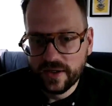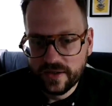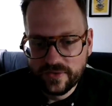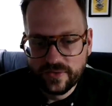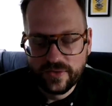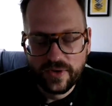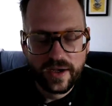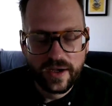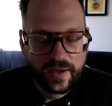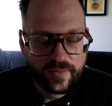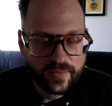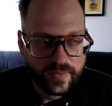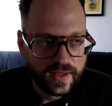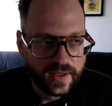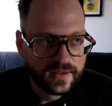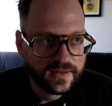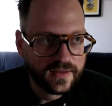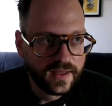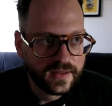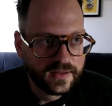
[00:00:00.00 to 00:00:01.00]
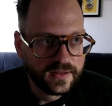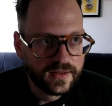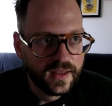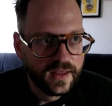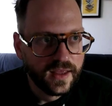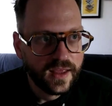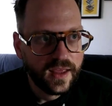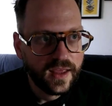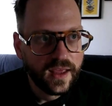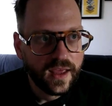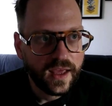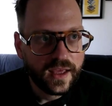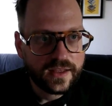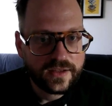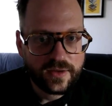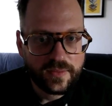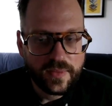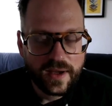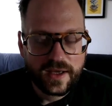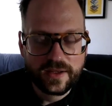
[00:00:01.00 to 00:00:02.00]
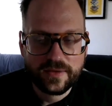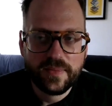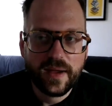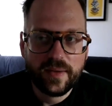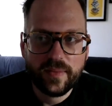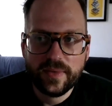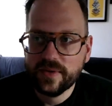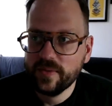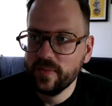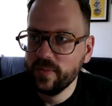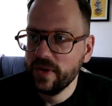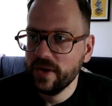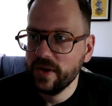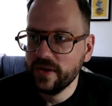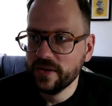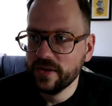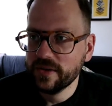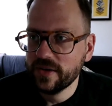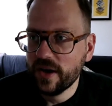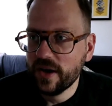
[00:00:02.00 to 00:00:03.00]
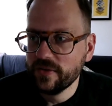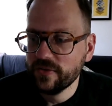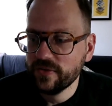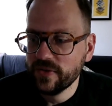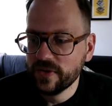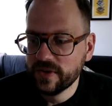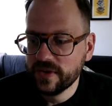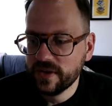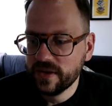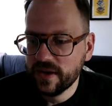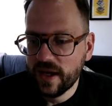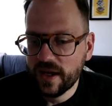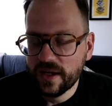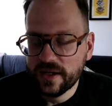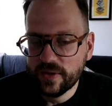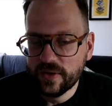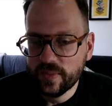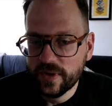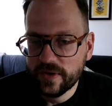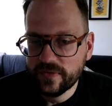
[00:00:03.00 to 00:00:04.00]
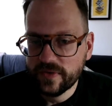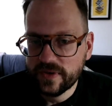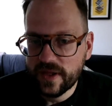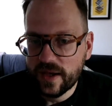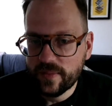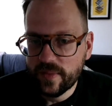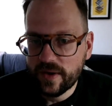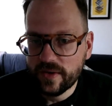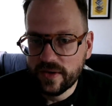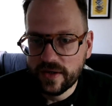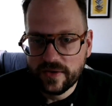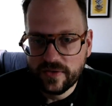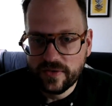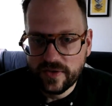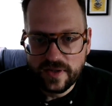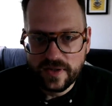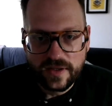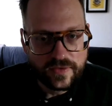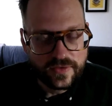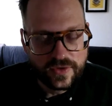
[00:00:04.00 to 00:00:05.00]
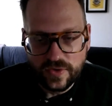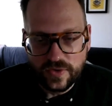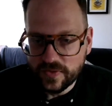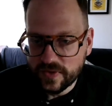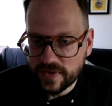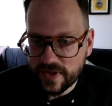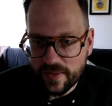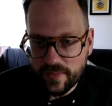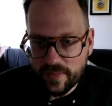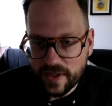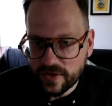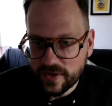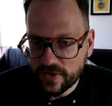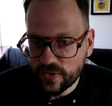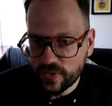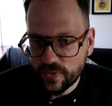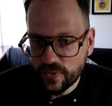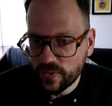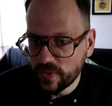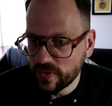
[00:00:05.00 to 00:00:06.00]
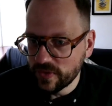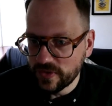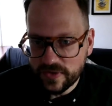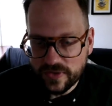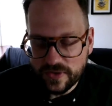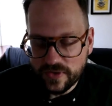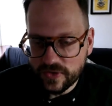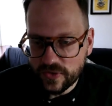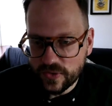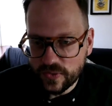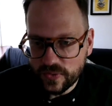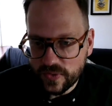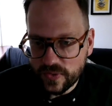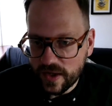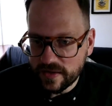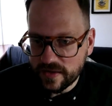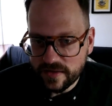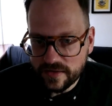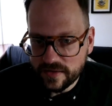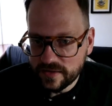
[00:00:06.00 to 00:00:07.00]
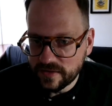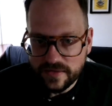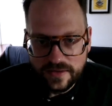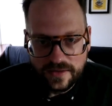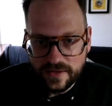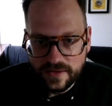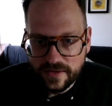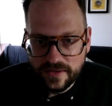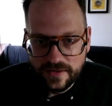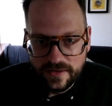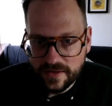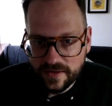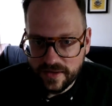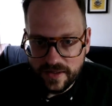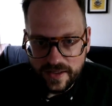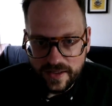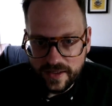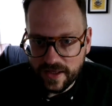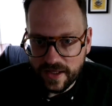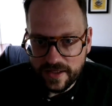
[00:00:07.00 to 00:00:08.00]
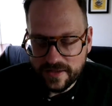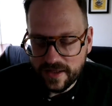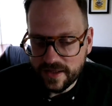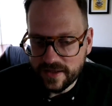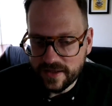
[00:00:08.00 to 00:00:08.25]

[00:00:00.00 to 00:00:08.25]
Right. Makes sense. Hey, so Max, maybe there would be a good time for us to get a little bit of a demo. Like you could give us sort of a 10-minute tour of what the tool does and get a sense of